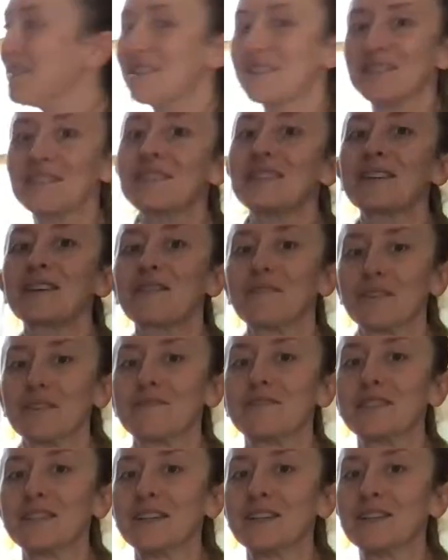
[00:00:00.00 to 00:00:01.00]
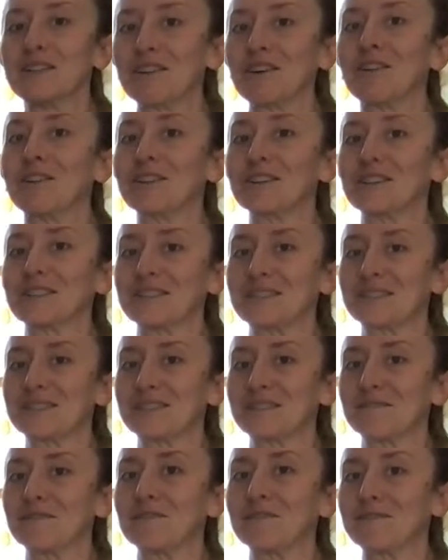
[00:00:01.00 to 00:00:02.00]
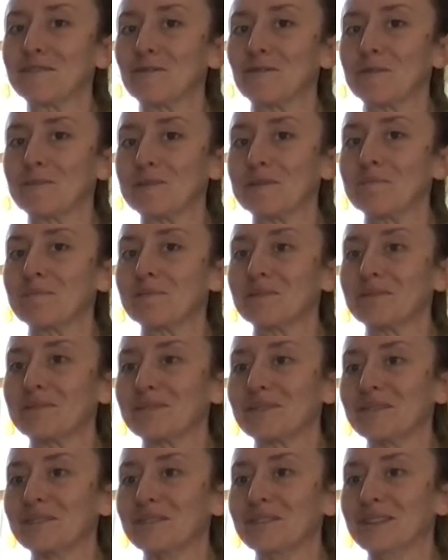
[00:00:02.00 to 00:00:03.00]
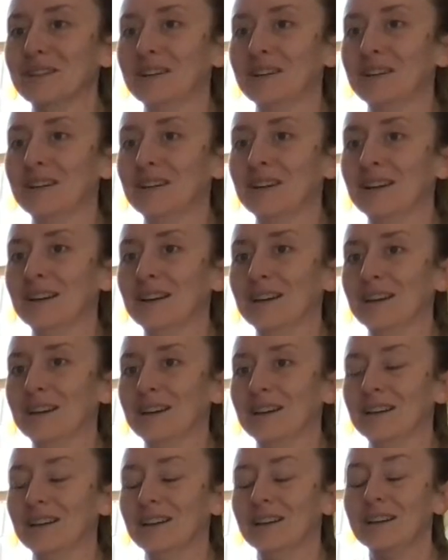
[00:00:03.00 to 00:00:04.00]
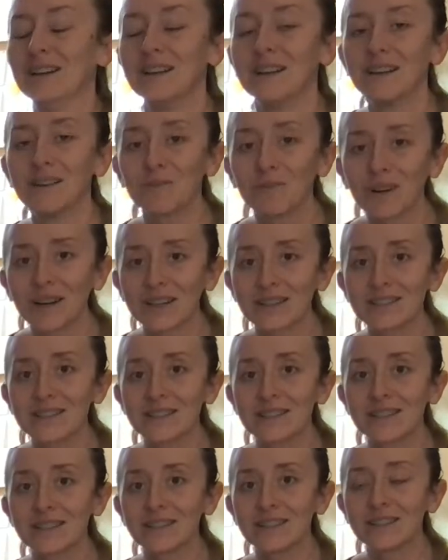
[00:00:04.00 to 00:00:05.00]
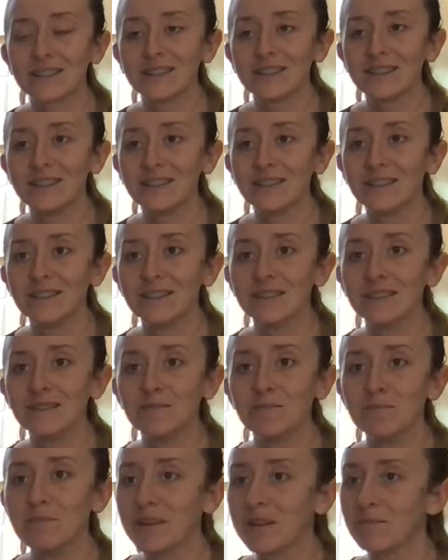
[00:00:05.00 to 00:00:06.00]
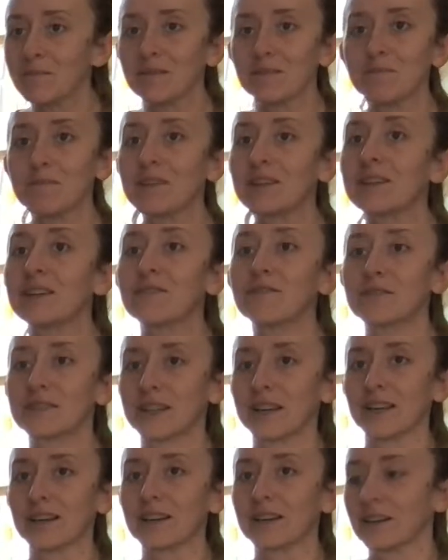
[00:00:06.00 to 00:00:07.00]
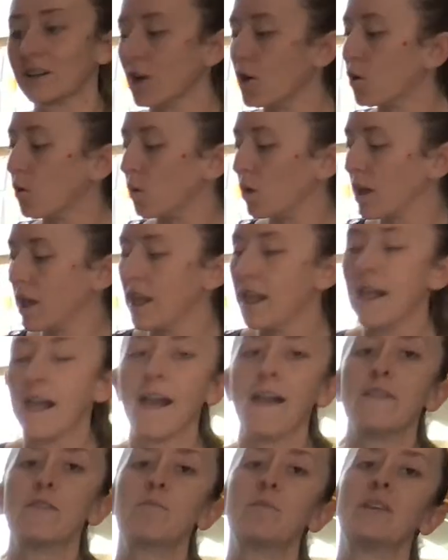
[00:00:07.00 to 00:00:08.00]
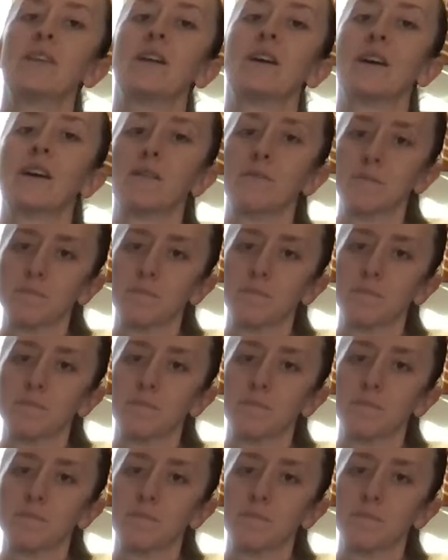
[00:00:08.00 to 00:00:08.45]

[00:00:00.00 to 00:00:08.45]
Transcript: This is like $15 for 4 people. What? Maybe give or take. Oh, and the pita.